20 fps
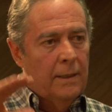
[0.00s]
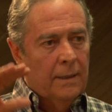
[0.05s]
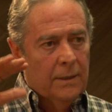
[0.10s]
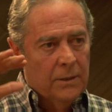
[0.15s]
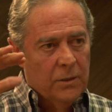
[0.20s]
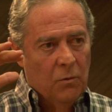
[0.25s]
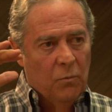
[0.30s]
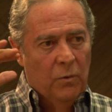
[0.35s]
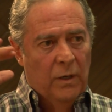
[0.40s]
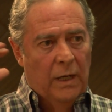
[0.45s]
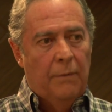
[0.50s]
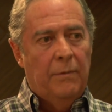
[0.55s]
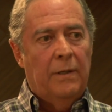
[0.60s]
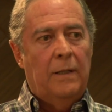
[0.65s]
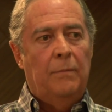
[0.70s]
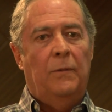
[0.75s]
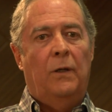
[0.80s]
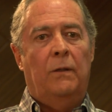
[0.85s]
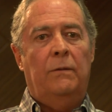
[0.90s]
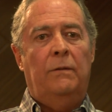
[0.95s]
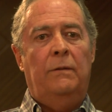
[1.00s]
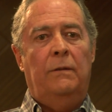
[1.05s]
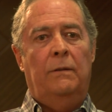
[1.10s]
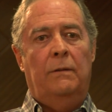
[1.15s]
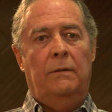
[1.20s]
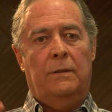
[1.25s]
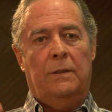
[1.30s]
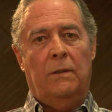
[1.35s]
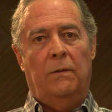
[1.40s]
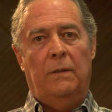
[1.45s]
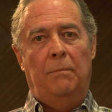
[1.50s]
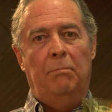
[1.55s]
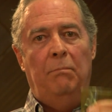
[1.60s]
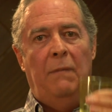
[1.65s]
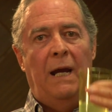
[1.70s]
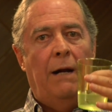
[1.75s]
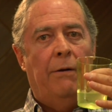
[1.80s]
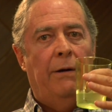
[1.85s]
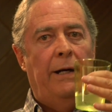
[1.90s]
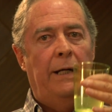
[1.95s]
So we leave it a month, so the
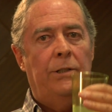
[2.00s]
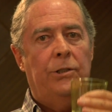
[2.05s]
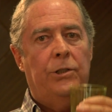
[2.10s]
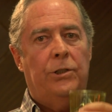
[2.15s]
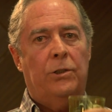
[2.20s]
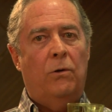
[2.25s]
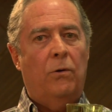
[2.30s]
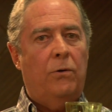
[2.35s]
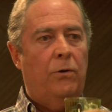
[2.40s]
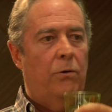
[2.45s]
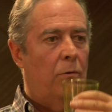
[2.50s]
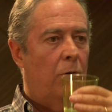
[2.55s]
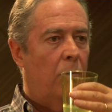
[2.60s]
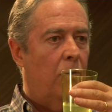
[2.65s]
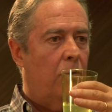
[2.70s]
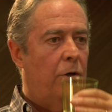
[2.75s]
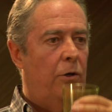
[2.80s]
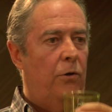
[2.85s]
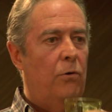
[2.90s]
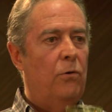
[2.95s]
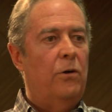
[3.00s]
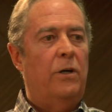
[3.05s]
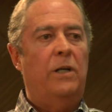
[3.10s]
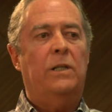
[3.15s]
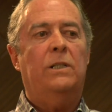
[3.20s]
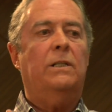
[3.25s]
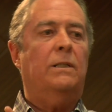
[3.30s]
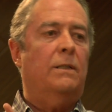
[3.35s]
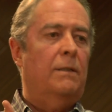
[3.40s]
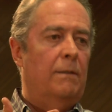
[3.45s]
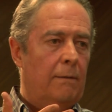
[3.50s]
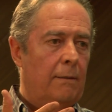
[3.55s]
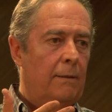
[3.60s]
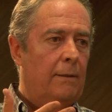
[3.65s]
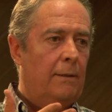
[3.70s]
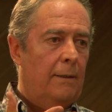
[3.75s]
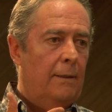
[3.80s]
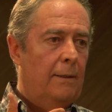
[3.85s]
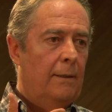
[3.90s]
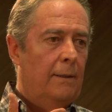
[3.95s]
marriage occurs.
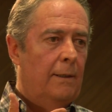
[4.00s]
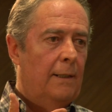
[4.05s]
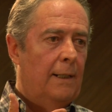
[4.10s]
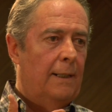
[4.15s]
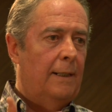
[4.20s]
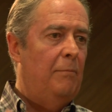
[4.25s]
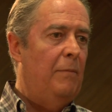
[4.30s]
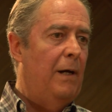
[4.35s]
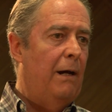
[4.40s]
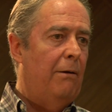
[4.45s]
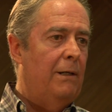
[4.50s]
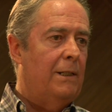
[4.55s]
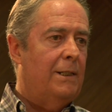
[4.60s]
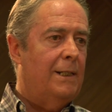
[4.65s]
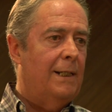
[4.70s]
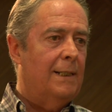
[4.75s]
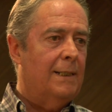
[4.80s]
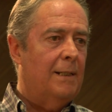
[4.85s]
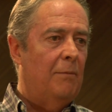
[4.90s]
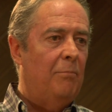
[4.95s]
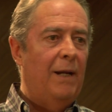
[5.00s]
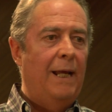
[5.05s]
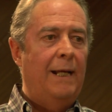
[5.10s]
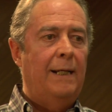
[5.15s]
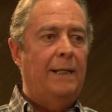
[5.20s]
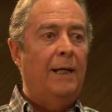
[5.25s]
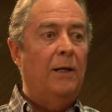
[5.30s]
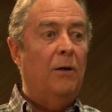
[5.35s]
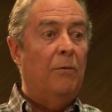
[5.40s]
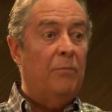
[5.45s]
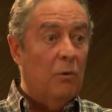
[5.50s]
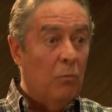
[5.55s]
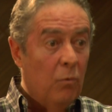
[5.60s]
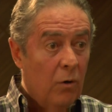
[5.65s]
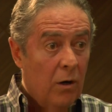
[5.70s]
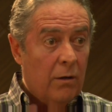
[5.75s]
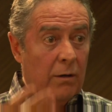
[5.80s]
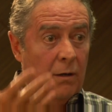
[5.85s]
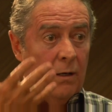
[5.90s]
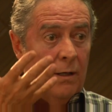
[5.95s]
And the marriage is the blending of the
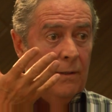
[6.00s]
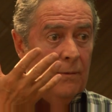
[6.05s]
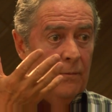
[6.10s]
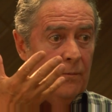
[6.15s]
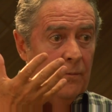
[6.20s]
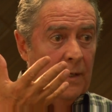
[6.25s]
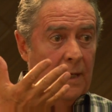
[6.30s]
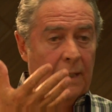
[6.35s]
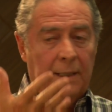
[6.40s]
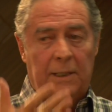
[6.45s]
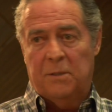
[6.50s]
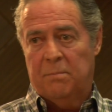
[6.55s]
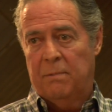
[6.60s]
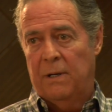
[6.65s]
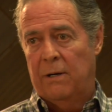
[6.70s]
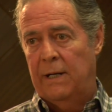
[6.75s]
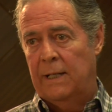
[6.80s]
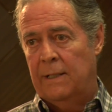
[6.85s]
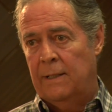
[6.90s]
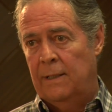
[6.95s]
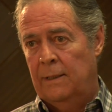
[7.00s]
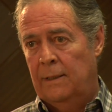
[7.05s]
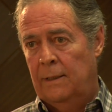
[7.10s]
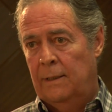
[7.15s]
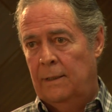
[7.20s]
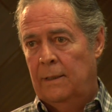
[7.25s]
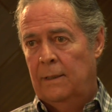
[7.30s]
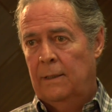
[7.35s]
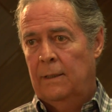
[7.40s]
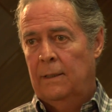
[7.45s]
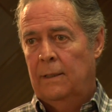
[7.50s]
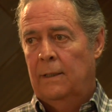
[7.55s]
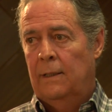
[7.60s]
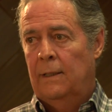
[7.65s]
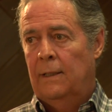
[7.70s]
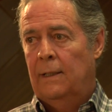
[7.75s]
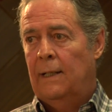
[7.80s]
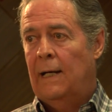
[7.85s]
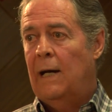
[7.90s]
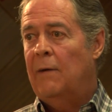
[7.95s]
water and the spirit.
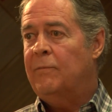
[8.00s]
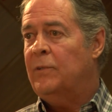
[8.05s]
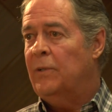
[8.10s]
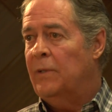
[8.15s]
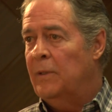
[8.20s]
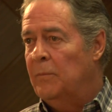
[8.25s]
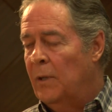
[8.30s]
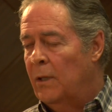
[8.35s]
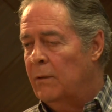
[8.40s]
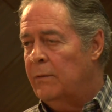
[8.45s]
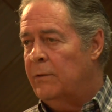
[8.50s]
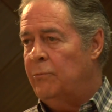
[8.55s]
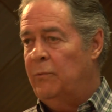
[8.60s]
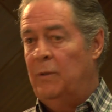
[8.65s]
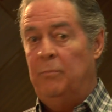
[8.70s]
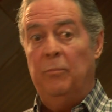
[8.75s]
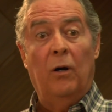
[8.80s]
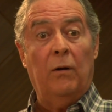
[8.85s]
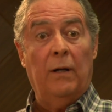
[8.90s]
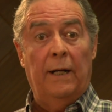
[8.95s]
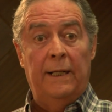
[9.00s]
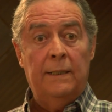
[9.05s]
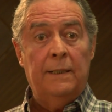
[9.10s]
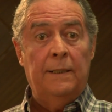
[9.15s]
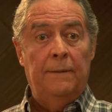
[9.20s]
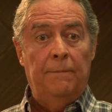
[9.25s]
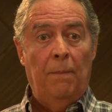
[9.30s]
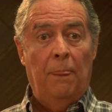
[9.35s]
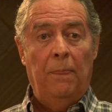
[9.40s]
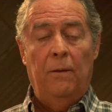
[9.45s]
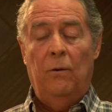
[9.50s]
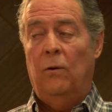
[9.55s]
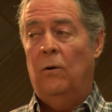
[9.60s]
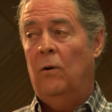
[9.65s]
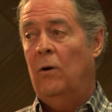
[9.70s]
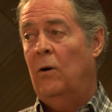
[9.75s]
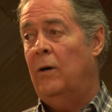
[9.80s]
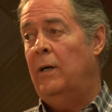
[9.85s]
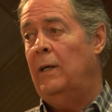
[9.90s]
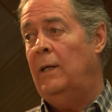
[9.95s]
After the month, we bottle it,
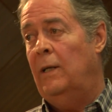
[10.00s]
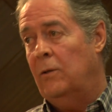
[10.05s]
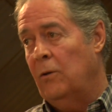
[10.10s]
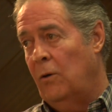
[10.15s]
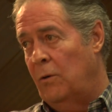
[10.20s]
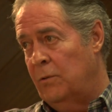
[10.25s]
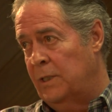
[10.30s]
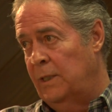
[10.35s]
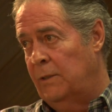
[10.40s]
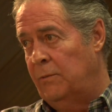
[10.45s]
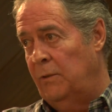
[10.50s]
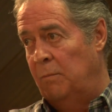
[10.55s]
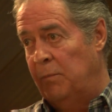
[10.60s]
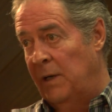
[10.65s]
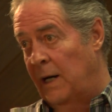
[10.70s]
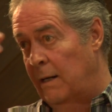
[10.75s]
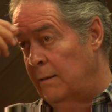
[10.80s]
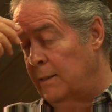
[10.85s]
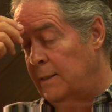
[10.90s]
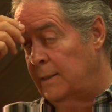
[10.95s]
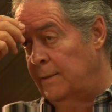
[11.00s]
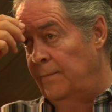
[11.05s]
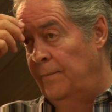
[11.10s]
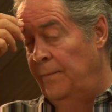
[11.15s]
or it goes into the barrels.